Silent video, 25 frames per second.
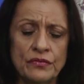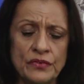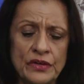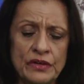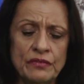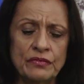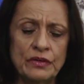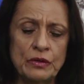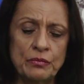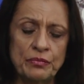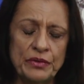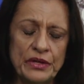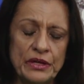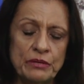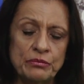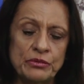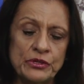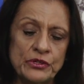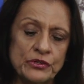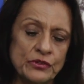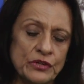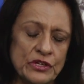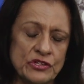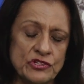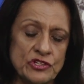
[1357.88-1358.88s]
we will be
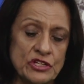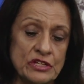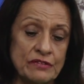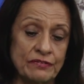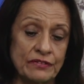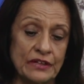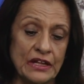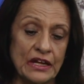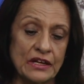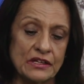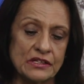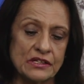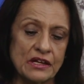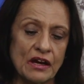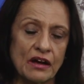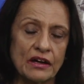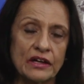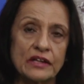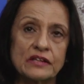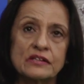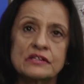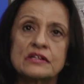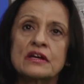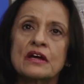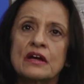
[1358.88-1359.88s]
able to achieve that
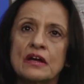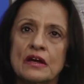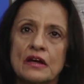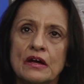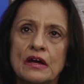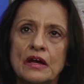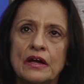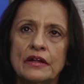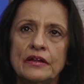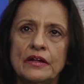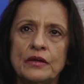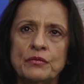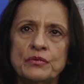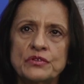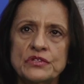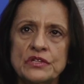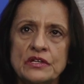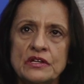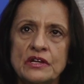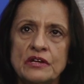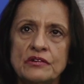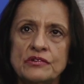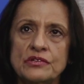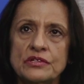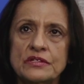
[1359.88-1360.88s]
target. There was
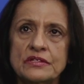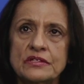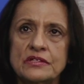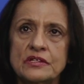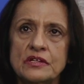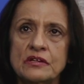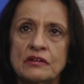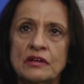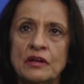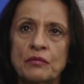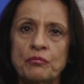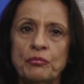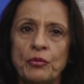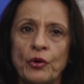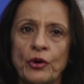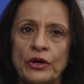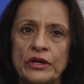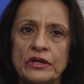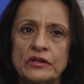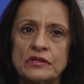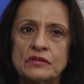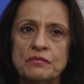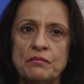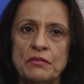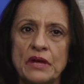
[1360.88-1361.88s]
an interesting
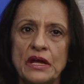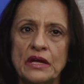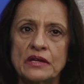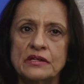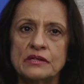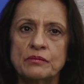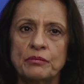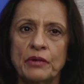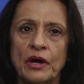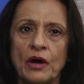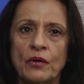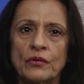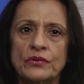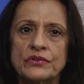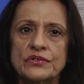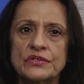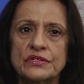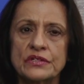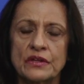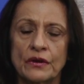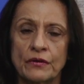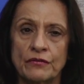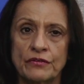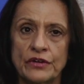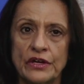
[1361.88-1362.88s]
point made about
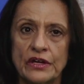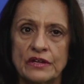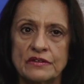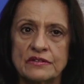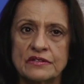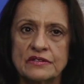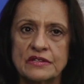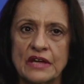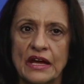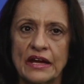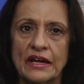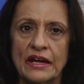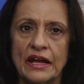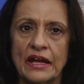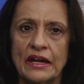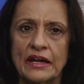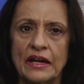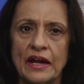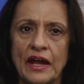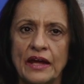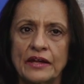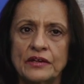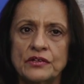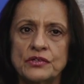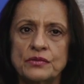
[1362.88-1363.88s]
surveys, and
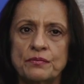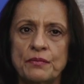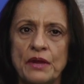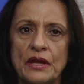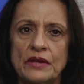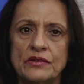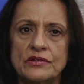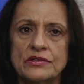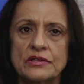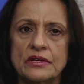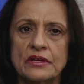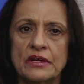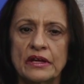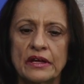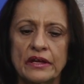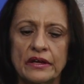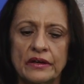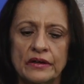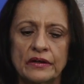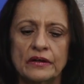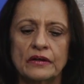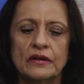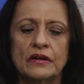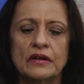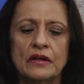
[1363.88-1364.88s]
I'd like to mention
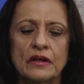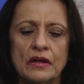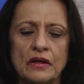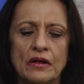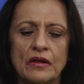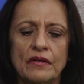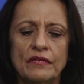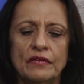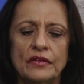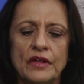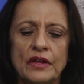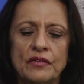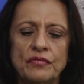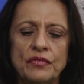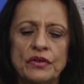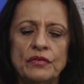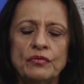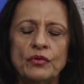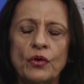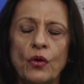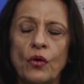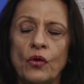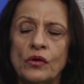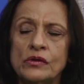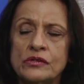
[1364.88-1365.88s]
here that
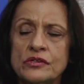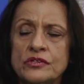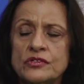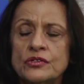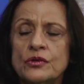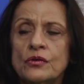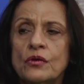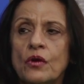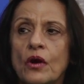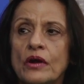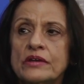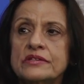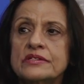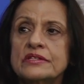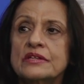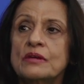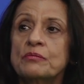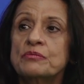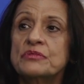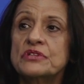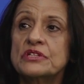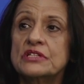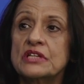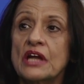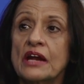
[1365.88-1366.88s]
we've also got
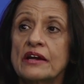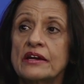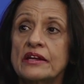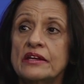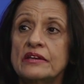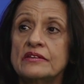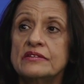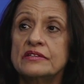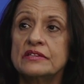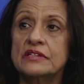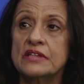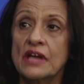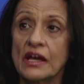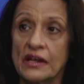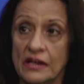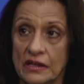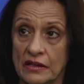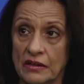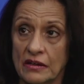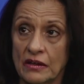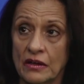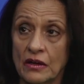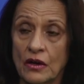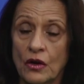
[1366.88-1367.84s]
some studies done